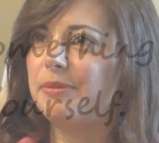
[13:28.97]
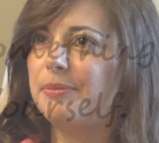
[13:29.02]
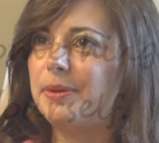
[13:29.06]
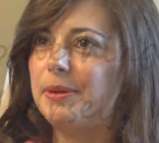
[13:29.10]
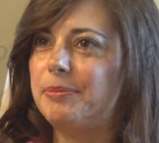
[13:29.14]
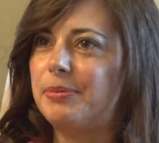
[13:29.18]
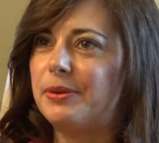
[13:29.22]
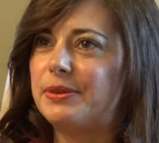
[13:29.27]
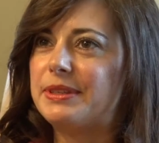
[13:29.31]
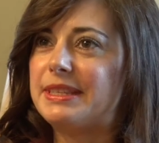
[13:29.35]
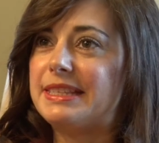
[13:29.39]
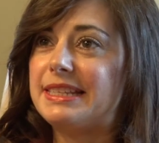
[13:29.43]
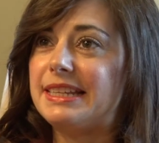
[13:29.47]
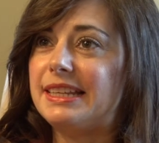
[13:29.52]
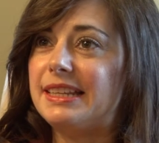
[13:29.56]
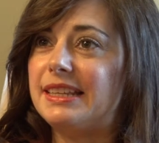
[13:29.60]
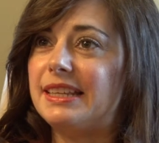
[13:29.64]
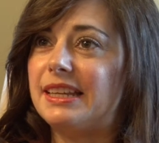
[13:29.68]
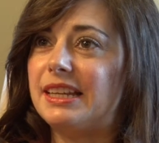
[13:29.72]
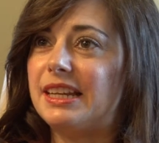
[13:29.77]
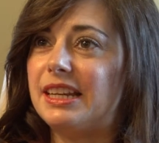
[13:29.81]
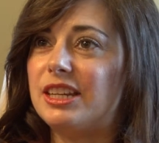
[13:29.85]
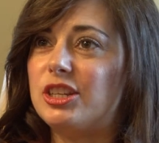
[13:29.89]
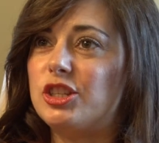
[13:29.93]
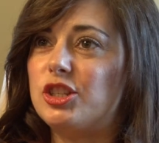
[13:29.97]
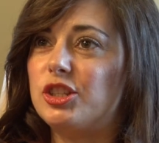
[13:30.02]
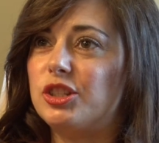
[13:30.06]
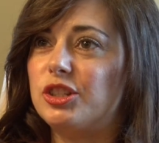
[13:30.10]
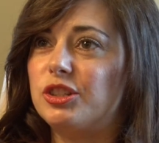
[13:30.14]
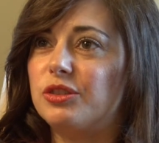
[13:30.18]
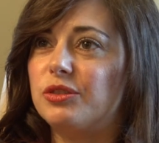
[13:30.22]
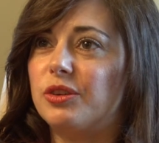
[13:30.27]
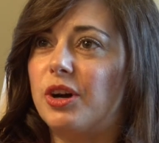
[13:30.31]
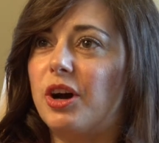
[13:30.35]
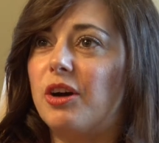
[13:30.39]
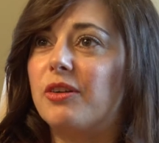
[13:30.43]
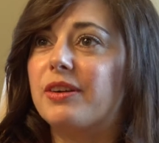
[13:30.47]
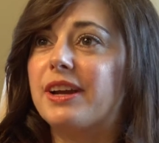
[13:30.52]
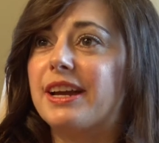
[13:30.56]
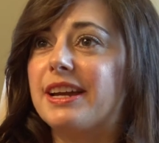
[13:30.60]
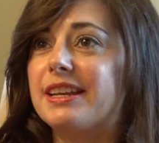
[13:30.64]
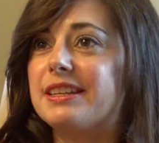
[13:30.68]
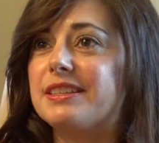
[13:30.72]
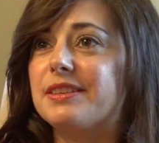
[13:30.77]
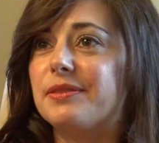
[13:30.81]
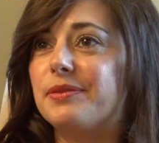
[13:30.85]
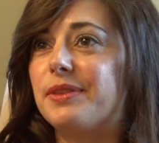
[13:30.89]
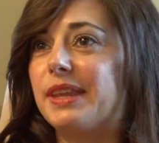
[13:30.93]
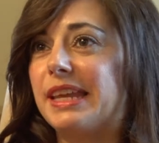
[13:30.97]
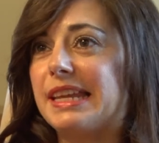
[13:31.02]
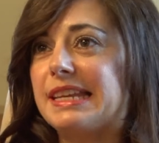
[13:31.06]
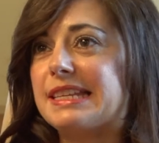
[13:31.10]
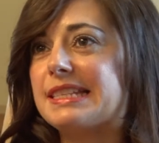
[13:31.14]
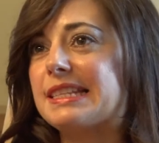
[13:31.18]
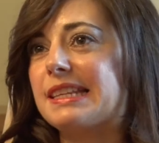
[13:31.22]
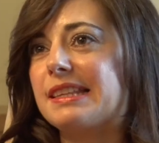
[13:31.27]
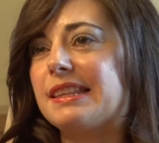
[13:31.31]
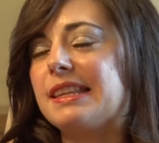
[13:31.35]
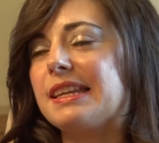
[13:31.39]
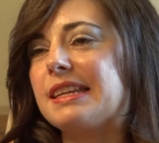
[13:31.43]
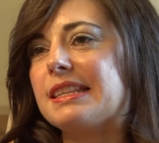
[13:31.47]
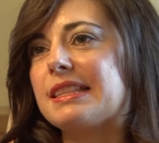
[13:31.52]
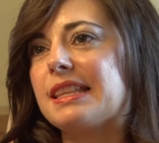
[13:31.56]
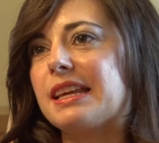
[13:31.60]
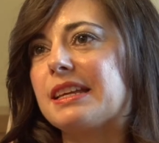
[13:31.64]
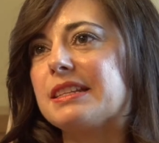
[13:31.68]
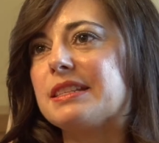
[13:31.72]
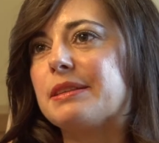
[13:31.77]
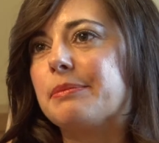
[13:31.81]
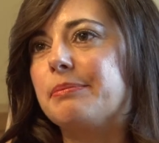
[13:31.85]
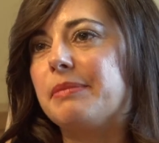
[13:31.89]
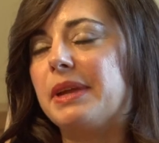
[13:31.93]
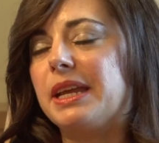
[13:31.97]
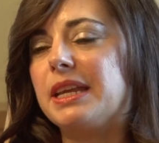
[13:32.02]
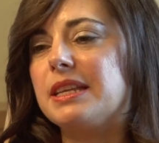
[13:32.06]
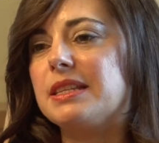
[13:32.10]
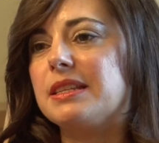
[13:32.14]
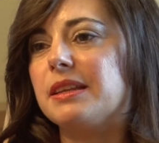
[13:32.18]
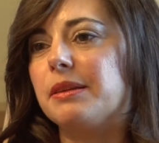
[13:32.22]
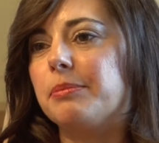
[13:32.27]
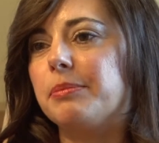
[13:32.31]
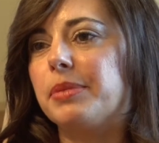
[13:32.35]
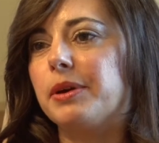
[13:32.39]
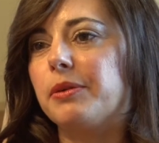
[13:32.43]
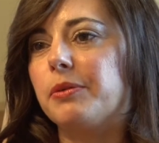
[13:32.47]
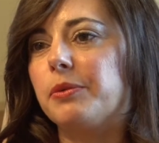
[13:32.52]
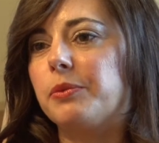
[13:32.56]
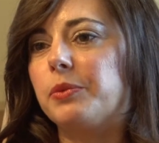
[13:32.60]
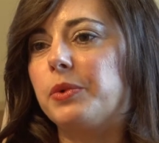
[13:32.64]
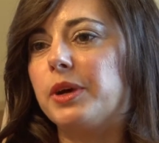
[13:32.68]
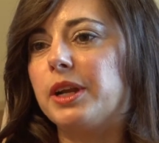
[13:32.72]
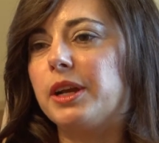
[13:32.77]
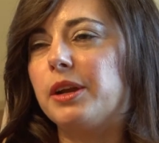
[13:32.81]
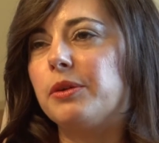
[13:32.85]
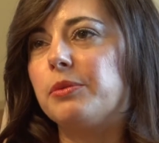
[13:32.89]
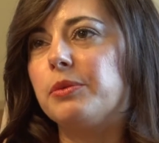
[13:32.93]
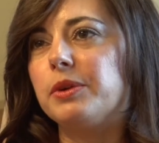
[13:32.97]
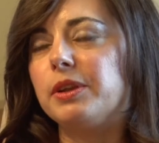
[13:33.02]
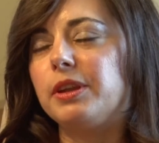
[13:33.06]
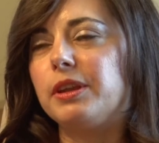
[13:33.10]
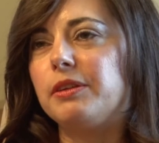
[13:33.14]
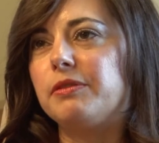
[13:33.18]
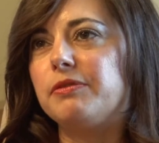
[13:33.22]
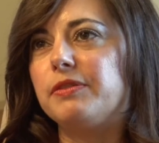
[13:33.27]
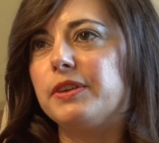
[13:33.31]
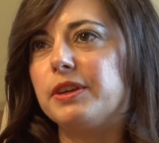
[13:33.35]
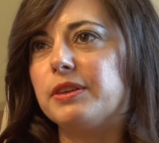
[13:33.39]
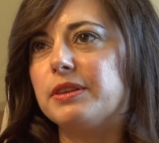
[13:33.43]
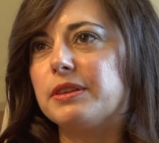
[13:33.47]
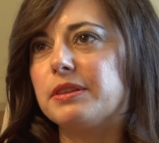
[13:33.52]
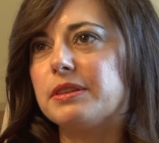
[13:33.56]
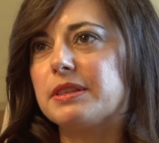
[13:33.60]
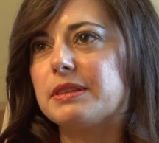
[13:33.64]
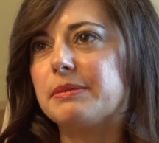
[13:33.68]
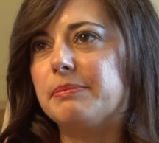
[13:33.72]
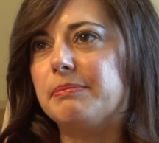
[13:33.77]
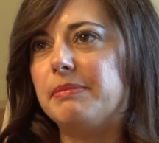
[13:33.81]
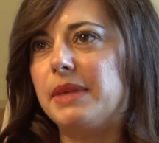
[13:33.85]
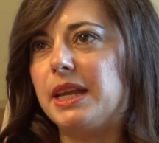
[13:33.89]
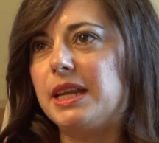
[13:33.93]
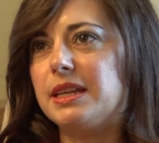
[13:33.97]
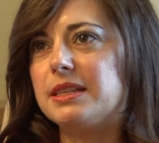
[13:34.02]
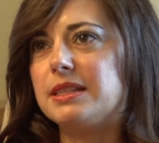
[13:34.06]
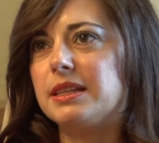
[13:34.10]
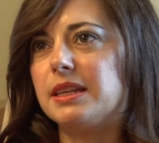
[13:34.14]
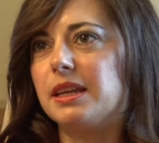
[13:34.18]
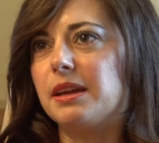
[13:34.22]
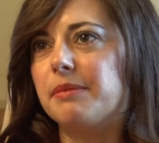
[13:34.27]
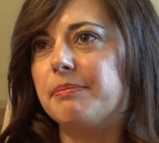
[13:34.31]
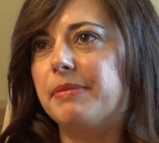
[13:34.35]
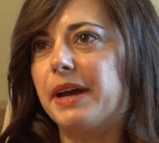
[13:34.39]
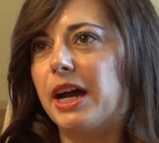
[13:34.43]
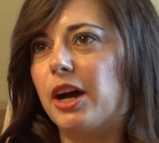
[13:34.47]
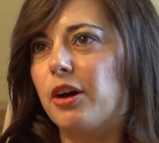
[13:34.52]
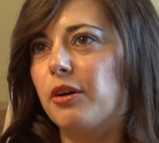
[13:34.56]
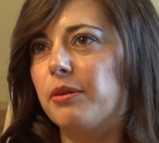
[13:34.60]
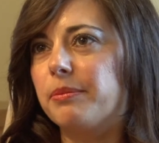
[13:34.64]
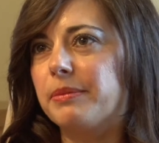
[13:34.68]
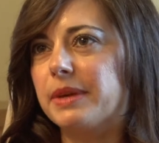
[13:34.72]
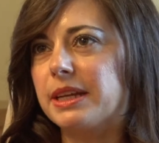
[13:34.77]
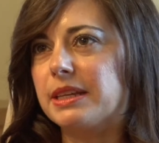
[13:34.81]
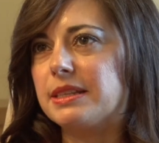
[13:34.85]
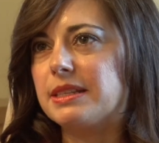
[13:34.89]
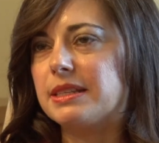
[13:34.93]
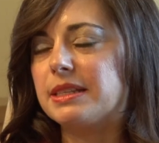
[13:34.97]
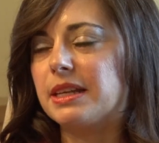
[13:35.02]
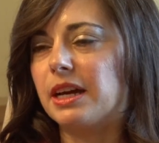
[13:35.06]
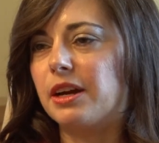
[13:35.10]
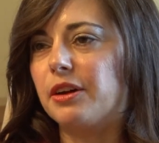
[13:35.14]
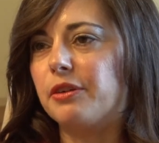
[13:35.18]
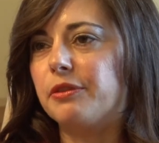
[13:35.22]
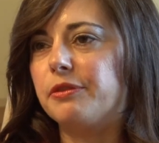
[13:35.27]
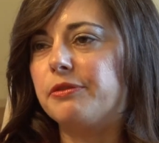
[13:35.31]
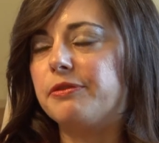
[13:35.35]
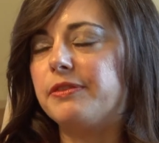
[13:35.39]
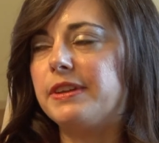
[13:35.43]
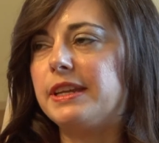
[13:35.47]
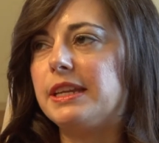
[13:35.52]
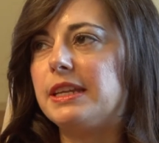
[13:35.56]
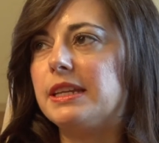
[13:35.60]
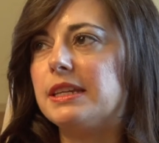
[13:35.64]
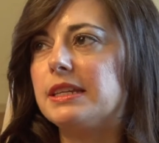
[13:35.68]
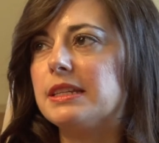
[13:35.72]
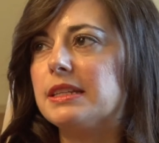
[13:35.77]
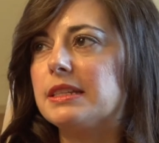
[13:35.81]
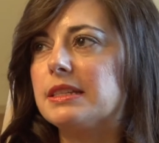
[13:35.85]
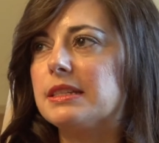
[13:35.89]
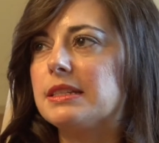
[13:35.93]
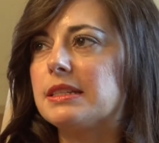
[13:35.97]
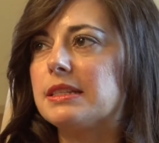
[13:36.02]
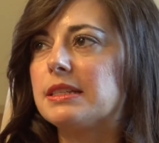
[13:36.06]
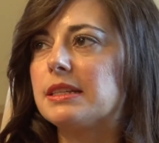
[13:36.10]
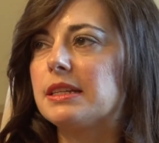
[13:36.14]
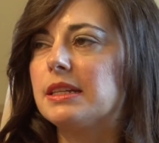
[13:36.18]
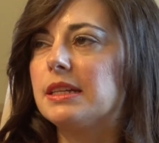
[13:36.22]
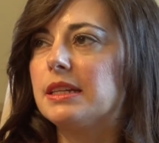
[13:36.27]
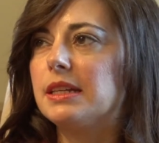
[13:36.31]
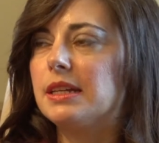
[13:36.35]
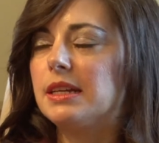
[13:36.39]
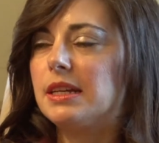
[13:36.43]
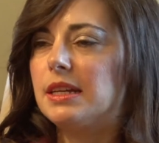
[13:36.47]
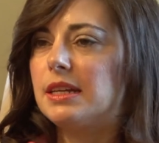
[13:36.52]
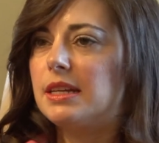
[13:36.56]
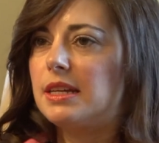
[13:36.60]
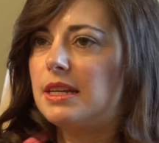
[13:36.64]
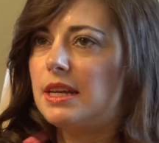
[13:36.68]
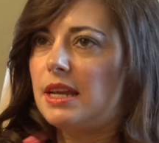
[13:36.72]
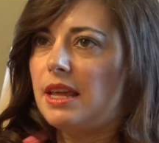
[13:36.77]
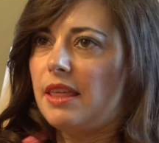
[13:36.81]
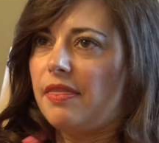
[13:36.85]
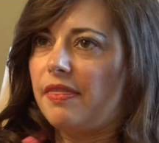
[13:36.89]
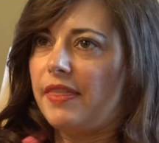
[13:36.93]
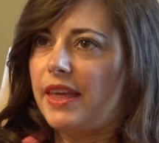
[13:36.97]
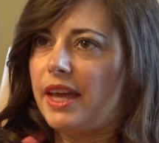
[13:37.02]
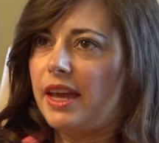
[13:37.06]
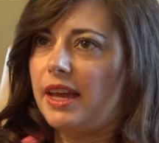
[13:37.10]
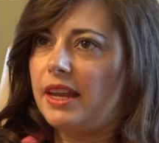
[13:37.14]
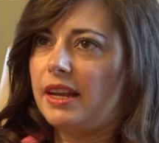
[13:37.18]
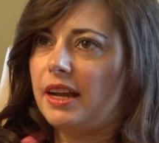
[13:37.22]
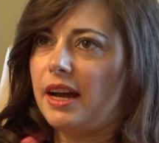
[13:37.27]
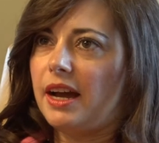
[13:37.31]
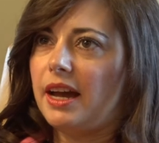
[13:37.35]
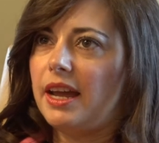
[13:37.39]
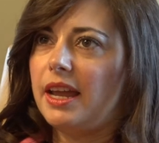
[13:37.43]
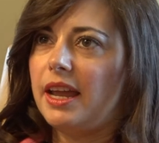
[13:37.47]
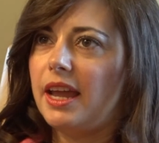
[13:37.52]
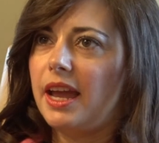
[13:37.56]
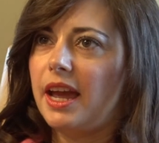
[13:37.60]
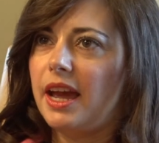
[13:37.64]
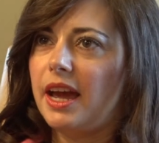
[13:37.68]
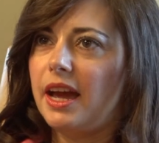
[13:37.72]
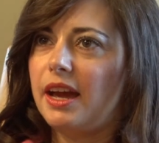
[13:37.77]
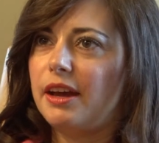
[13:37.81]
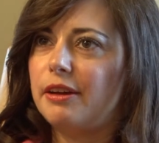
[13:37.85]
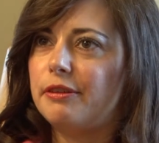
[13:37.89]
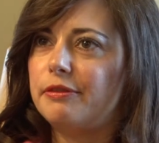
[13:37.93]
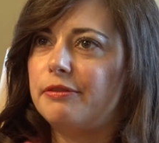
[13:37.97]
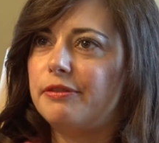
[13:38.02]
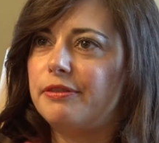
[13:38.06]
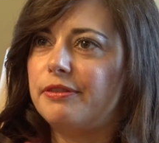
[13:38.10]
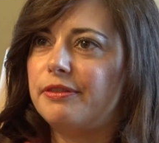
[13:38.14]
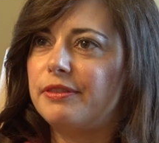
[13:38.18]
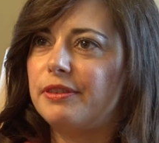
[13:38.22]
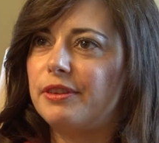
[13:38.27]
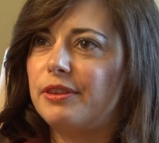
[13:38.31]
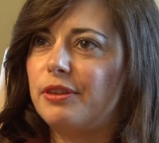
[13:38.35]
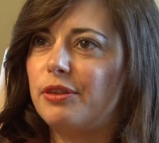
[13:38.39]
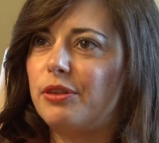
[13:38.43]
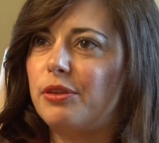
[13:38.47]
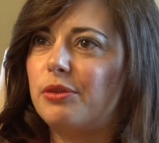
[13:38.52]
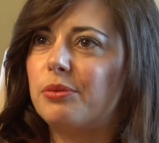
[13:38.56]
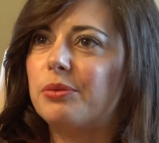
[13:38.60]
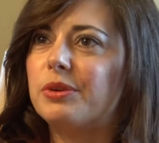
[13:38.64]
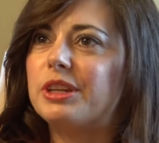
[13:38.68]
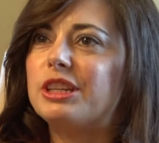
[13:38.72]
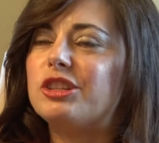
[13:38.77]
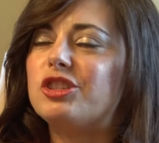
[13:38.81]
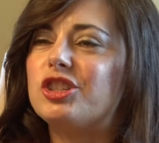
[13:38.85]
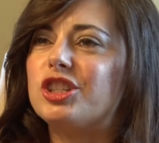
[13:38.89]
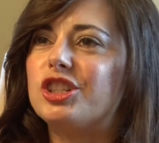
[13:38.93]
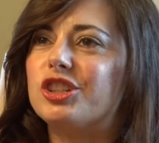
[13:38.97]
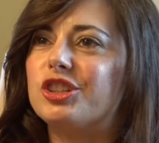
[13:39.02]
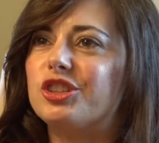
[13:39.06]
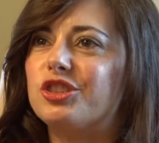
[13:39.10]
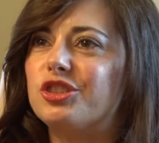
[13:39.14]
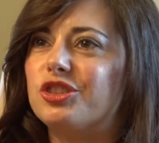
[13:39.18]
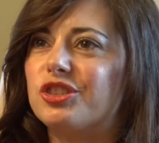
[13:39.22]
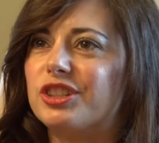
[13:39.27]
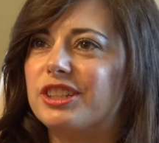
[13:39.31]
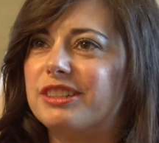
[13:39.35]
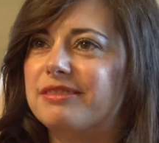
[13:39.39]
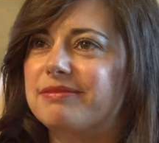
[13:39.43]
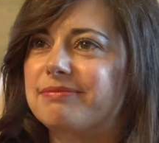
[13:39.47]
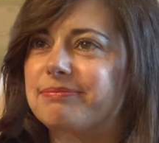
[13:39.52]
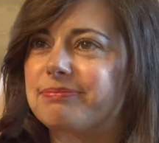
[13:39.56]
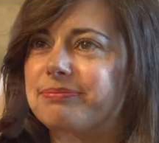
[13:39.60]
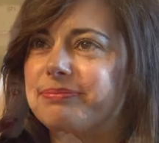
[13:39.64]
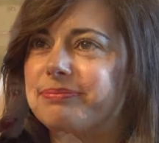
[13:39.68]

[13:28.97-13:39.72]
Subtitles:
of people see that I do all kinds of things and think that's amazing, but what I really feel is amazing about myself is that I have 3 children,